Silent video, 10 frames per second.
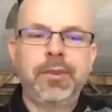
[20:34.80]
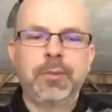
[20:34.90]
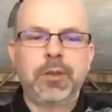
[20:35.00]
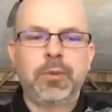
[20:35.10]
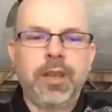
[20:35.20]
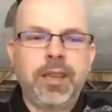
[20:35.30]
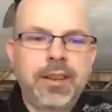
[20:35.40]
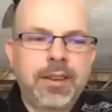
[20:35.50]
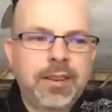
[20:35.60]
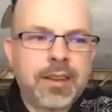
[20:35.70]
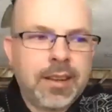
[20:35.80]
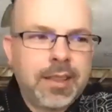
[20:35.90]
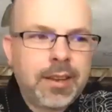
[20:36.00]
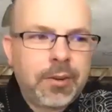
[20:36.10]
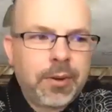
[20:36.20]
between uh,
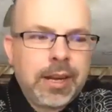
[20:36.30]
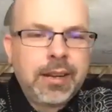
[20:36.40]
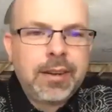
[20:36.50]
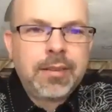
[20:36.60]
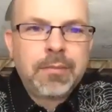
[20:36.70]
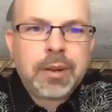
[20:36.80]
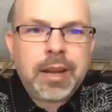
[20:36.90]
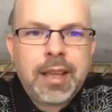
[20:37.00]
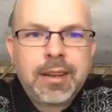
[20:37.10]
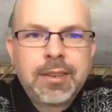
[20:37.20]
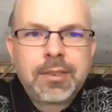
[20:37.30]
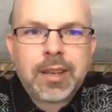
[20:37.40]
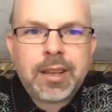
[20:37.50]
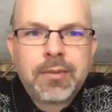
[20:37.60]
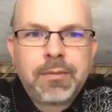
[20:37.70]
the green bananas
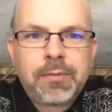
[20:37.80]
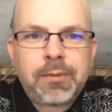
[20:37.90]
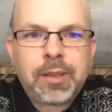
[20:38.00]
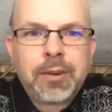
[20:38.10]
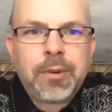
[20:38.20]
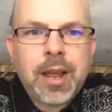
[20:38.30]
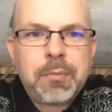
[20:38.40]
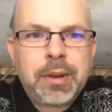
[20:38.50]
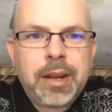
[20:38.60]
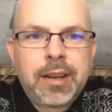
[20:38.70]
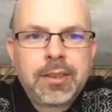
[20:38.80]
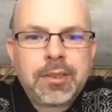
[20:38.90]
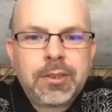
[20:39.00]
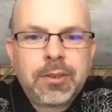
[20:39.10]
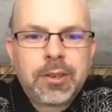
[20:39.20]
and fully ripe bananas
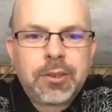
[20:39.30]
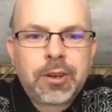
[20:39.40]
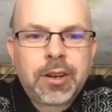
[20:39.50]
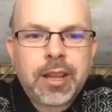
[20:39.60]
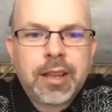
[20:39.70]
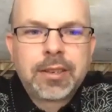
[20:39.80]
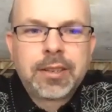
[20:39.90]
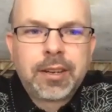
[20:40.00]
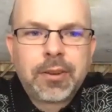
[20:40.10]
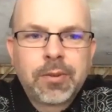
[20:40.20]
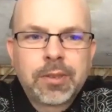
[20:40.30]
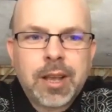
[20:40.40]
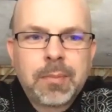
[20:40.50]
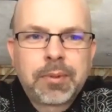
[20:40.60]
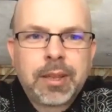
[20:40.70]
too. The sugar content goes
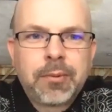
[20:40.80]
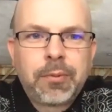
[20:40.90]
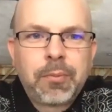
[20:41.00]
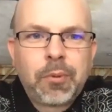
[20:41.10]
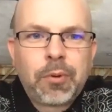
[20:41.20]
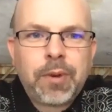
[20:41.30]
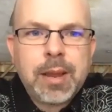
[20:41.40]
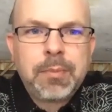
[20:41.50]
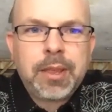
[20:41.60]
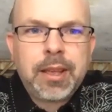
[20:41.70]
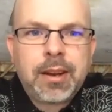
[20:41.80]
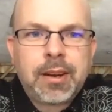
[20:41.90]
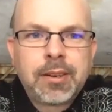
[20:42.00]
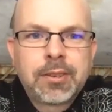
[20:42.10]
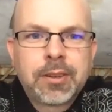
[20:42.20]
up the more ripe they
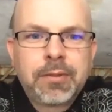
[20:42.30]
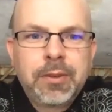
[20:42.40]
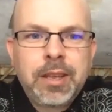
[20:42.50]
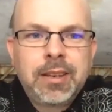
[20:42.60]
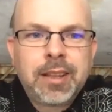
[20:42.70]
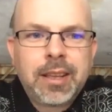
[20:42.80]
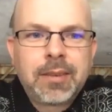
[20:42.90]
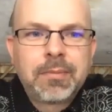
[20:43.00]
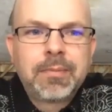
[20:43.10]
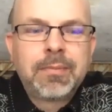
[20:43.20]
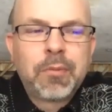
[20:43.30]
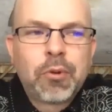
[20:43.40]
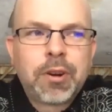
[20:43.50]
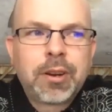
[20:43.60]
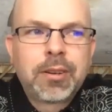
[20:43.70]
are. So if you eat like
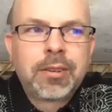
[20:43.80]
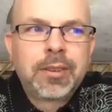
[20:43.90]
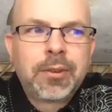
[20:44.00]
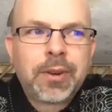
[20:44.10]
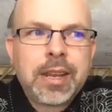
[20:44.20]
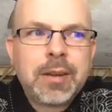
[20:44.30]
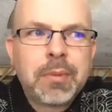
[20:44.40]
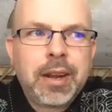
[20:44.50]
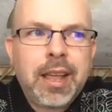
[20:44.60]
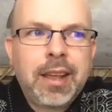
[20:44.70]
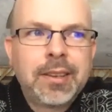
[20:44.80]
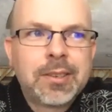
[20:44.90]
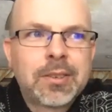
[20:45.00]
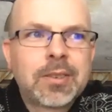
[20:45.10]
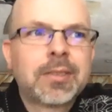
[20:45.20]
more green
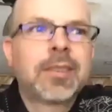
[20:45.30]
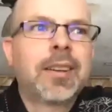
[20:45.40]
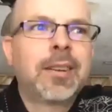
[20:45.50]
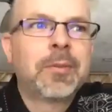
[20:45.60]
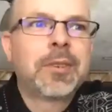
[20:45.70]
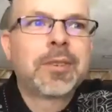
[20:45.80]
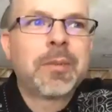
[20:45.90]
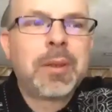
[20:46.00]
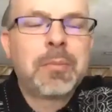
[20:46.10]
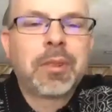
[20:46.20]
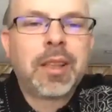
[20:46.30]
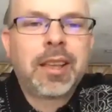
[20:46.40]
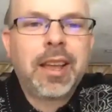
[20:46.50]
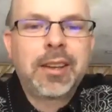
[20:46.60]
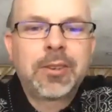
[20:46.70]
bananas, uh, which some people like,
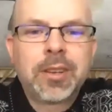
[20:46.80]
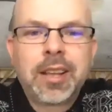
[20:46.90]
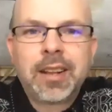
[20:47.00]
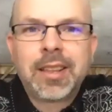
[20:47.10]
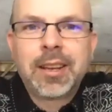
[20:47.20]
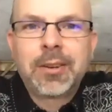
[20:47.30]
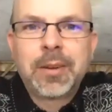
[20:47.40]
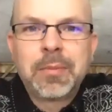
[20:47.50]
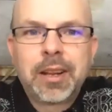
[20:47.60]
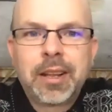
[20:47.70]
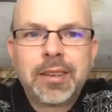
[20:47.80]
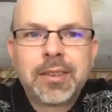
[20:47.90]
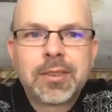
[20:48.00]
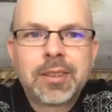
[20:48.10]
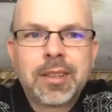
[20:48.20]
I actually kind of like green
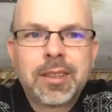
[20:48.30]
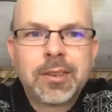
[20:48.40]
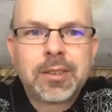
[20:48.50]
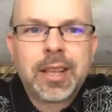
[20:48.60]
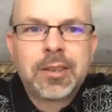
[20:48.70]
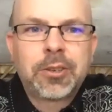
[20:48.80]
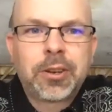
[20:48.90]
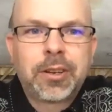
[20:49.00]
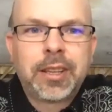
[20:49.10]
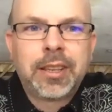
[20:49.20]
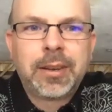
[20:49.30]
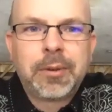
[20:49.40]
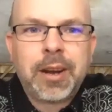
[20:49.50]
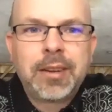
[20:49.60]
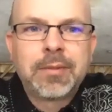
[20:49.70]
bananas, th there's less sugar in them,
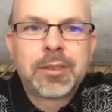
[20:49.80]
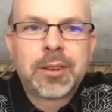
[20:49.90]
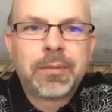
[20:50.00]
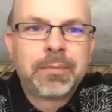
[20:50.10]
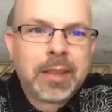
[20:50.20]
right? So